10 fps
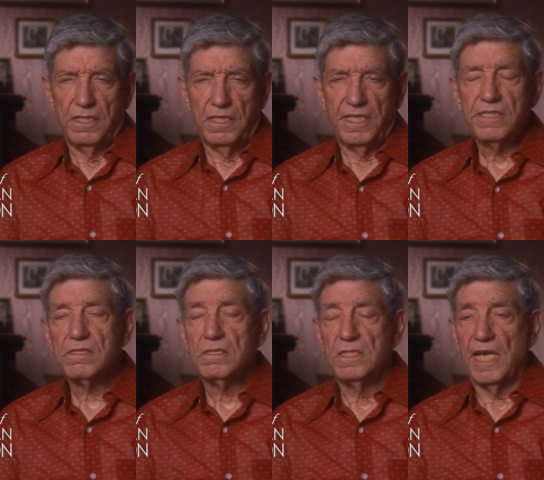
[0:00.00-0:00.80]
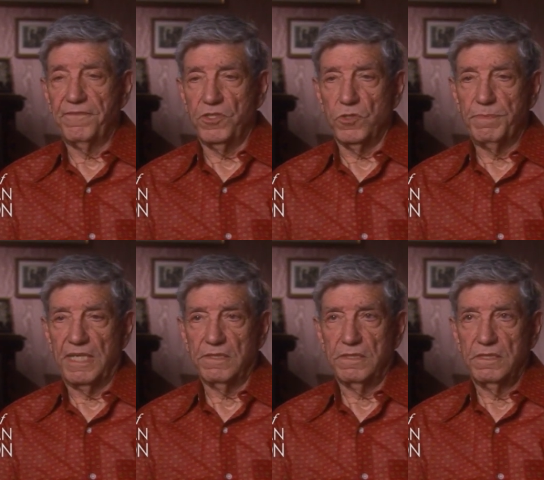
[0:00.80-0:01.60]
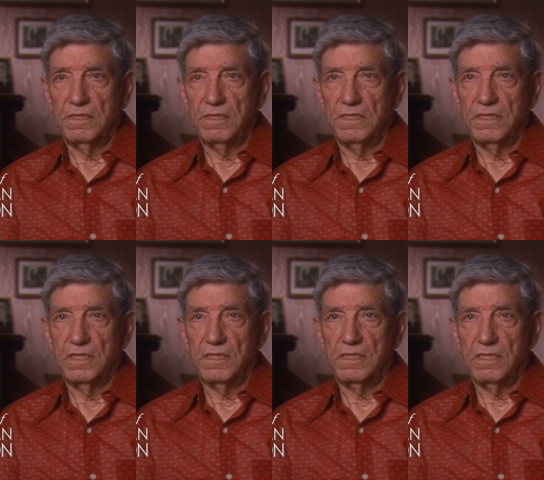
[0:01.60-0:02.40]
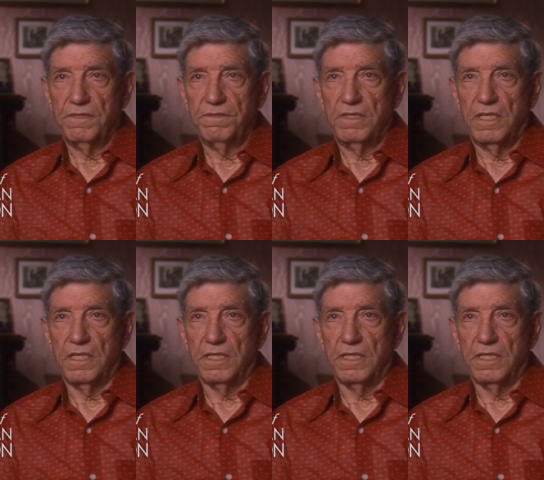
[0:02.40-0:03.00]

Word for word: Lexington Avenue, about uh,